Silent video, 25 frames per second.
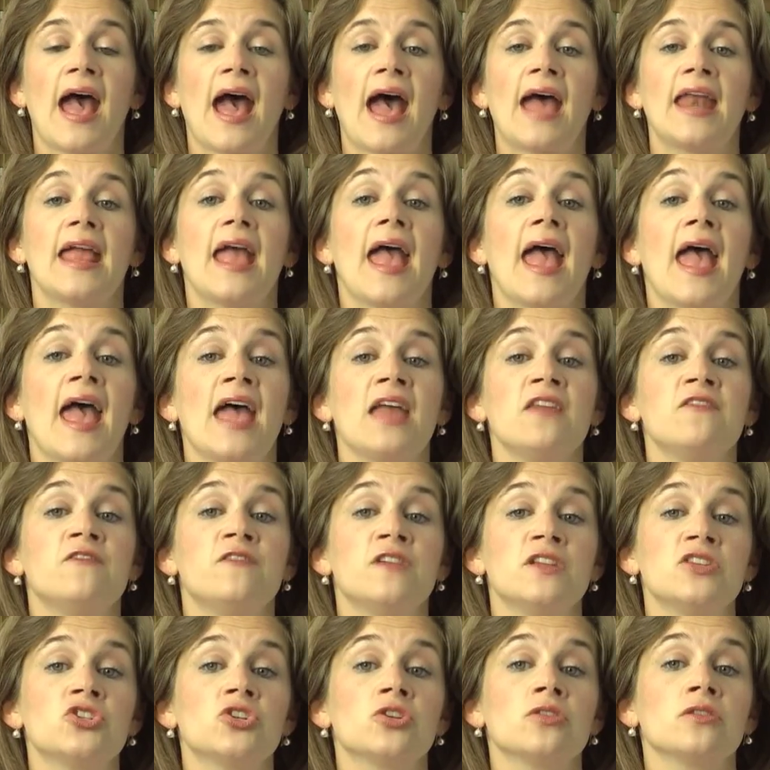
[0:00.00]
at
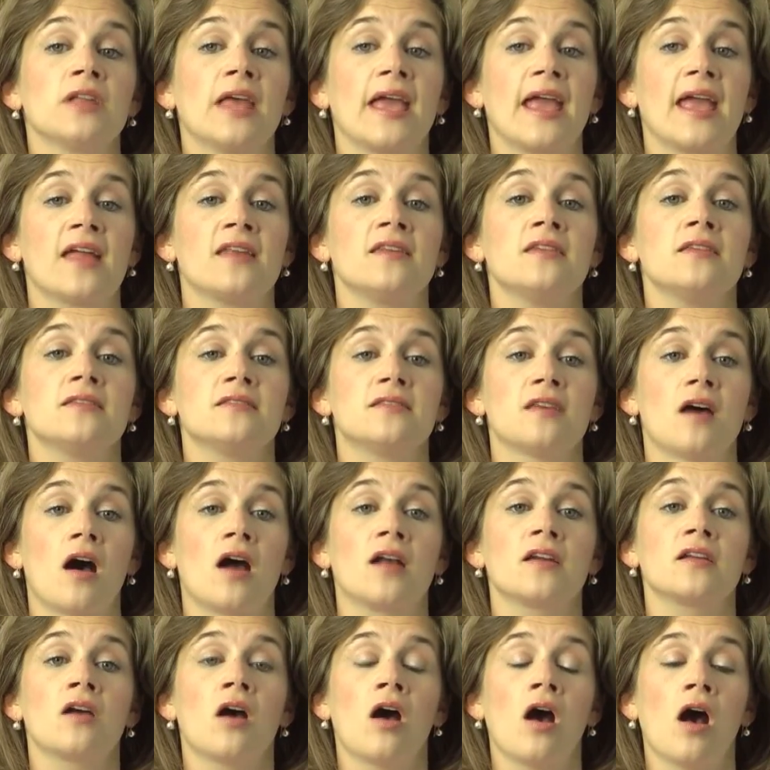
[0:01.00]

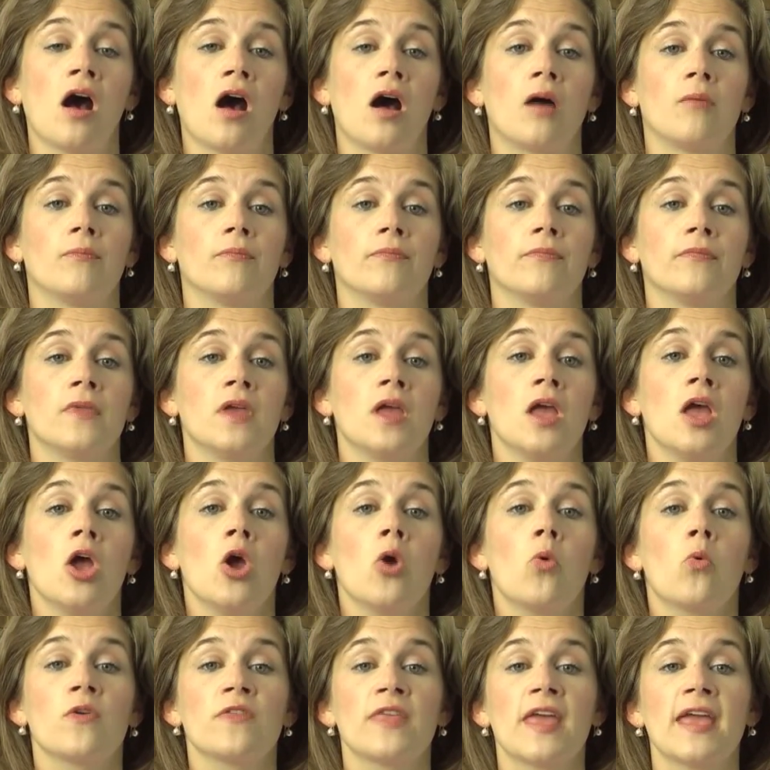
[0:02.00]
headventureland.com,
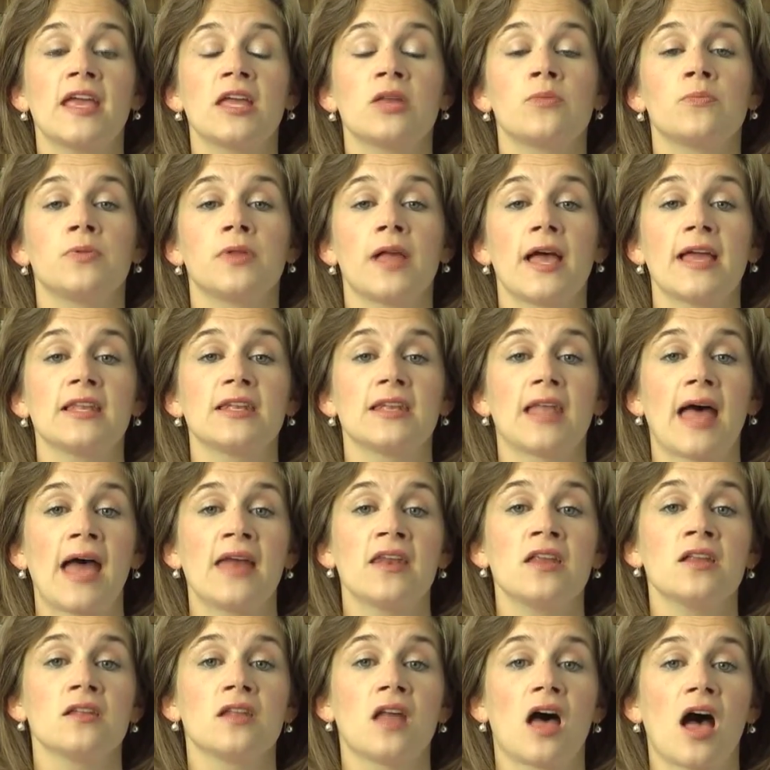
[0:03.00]
where they can play
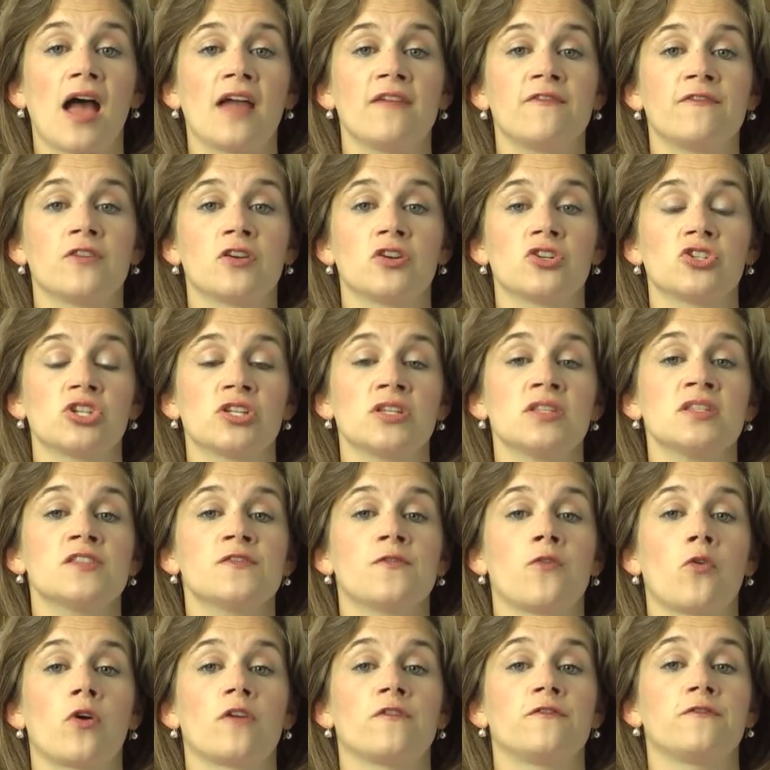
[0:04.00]
Latin Alive
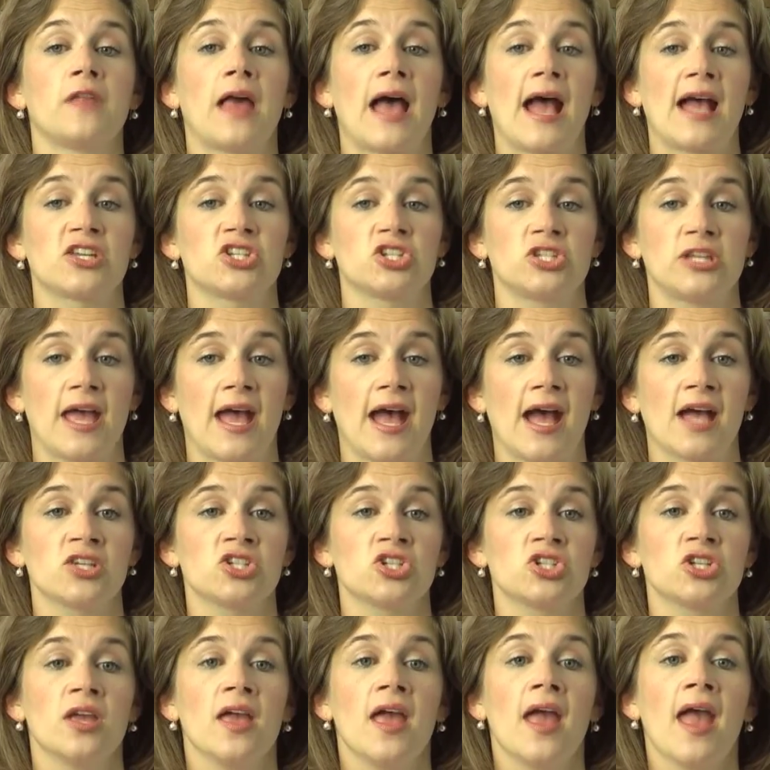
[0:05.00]
versions for Flash
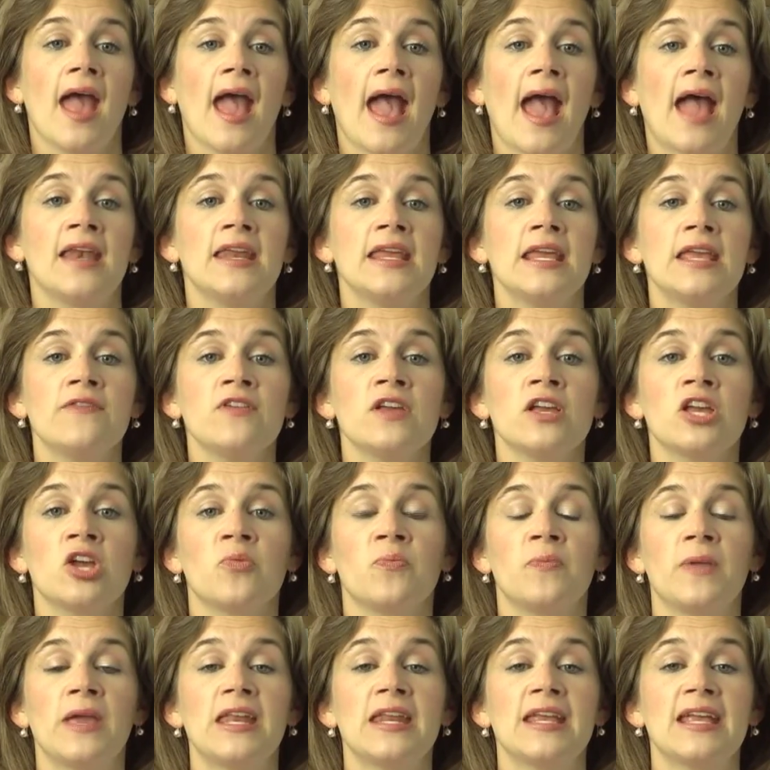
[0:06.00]
Dash and even
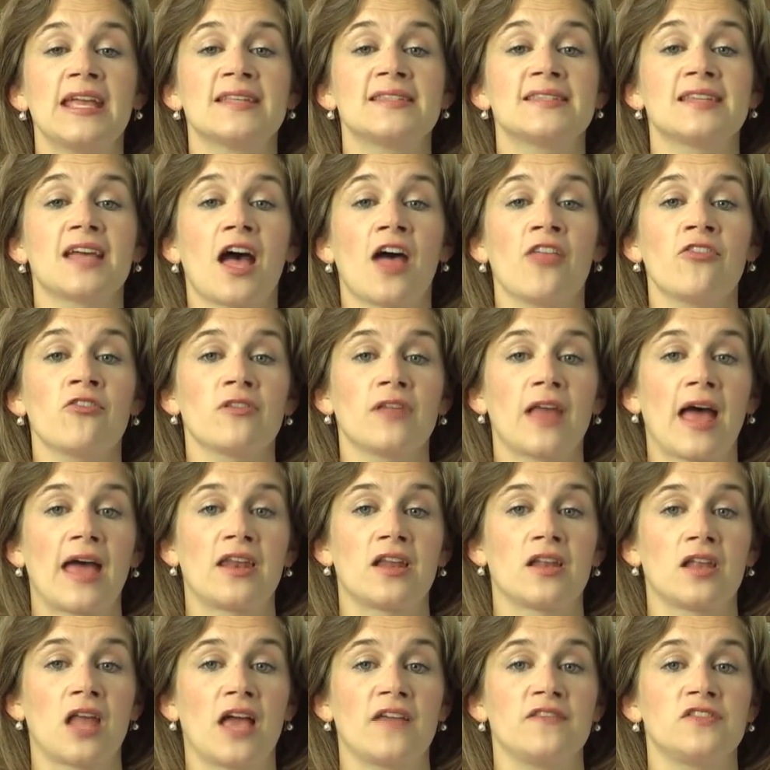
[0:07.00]
compete against other
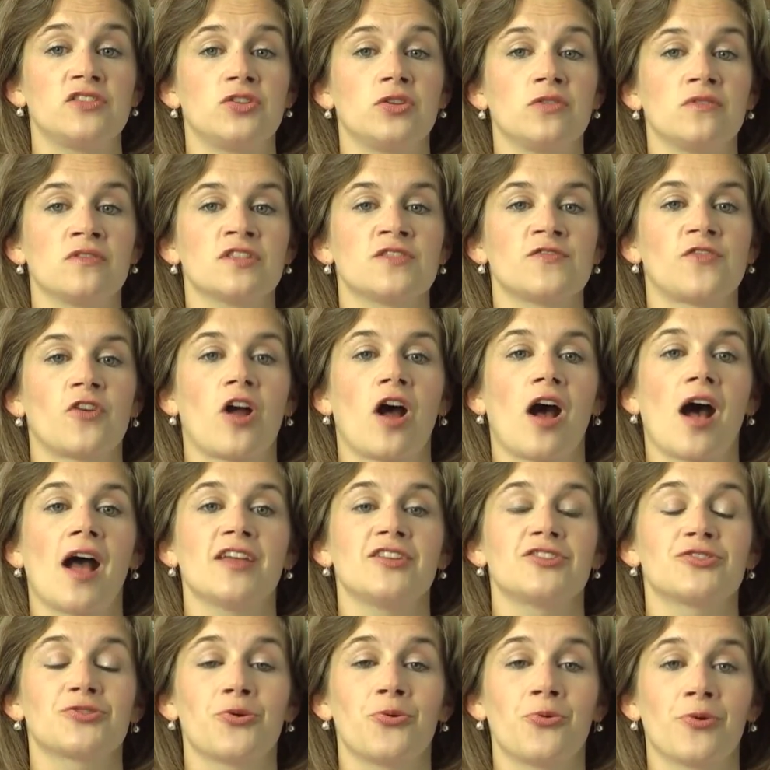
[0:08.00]
Latin Alive students for
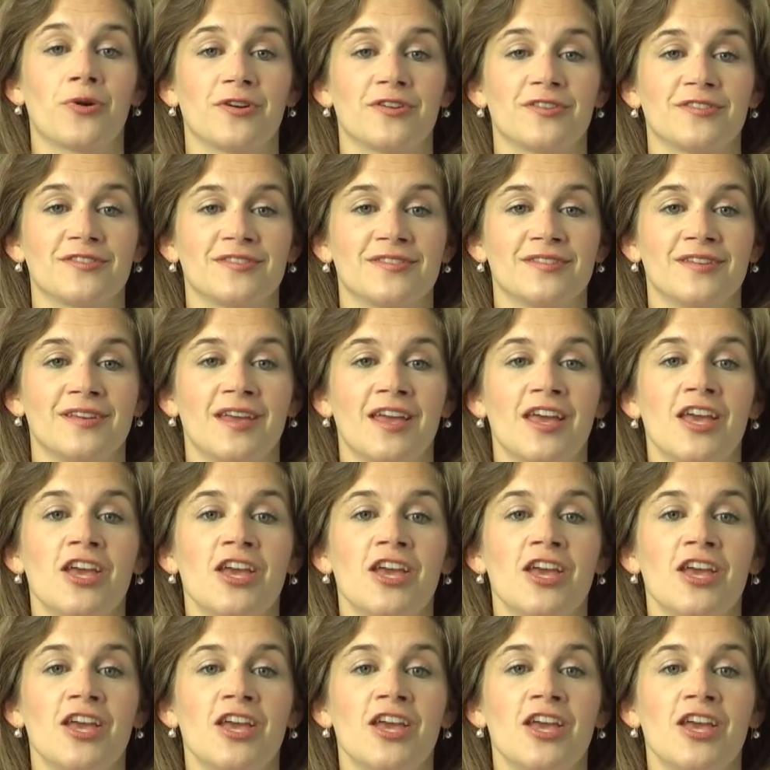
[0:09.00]
high scores.